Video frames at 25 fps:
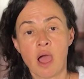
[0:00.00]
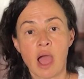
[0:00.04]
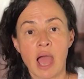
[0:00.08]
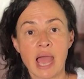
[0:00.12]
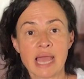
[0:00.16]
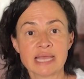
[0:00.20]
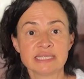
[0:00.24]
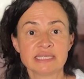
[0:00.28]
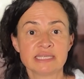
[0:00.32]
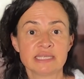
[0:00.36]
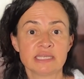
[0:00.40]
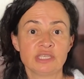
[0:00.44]

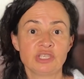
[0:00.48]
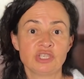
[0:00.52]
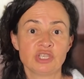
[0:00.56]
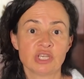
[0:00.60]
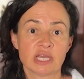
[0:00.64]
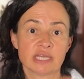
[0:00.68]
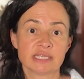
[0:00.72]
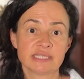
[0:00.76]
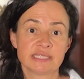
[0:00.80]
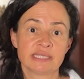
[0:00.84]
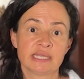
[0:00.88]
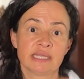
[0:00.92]
I
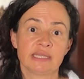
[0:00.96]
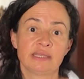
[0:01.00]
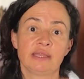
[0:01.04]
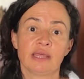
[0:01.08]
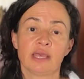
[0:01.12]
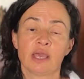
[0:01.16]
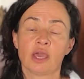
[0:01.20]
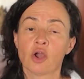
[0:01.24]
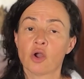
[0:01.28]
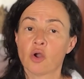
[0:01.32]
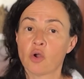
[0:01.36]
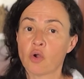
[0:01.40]
suggest that
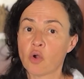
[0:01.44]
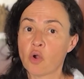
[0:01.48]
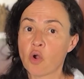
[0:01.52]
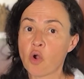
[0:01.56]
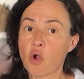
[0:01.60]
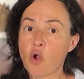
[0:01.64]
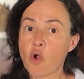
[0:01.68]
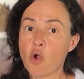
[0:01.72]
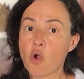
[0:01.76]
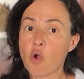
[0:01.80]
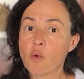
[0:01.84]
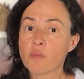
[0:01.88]
they go
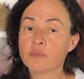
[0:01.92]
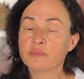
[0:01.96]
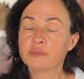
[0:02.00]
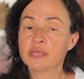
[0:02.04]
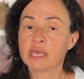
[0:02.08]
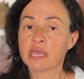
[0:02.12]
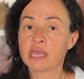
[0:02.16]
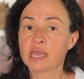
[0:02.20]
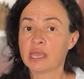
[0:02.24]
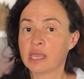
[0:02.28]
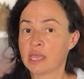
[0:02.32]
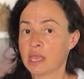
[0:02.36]
home,
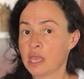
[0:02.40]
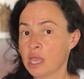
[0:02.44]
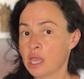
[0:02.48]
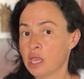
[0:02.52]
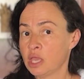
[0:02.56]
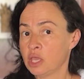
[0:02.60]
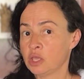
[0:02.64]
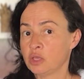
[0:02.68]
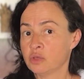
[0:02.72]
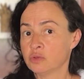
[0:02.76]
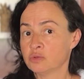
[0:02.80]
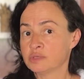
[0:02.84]
they
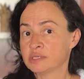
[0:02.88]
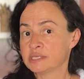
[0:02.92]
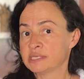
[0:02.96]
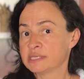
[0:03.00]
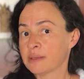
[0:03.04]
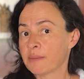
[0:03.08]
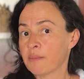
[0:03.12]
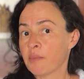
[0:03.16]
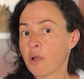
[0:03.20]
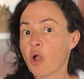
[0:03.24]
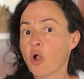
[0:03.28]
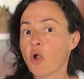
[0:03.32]
use
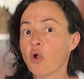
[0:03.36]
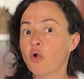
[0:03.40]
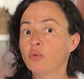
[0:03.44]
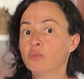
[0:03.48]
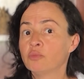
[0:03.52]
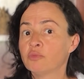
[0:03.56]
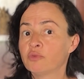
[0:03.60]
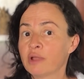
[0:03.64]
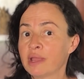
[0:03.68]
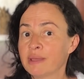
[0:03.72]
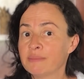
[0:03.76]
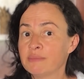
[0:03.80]
some
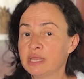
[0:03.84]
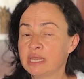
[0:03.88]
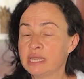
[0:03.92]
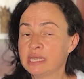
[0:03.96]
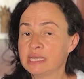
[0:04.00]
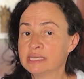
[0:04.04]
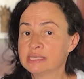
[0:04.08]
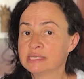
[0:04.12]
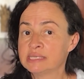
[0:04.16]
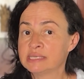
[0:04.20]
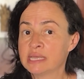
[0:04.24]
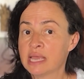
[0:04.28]
home
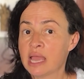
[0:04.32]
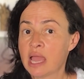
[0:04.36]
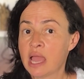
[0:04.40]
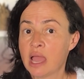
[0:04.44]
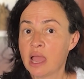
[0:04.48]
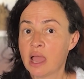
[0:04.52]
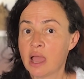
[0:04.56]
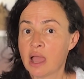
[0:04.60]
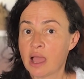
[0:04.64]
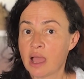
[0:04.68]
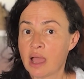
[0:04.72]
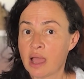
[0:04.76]
remedies
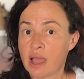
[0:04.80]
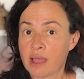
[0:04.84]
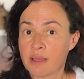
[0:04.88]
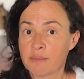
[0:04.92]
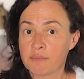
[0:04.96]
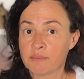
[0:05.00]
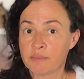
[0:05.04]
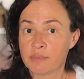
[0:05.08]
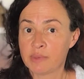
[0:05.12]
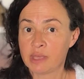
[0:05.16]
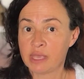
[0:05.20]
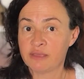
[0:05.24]

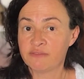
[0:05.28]
um,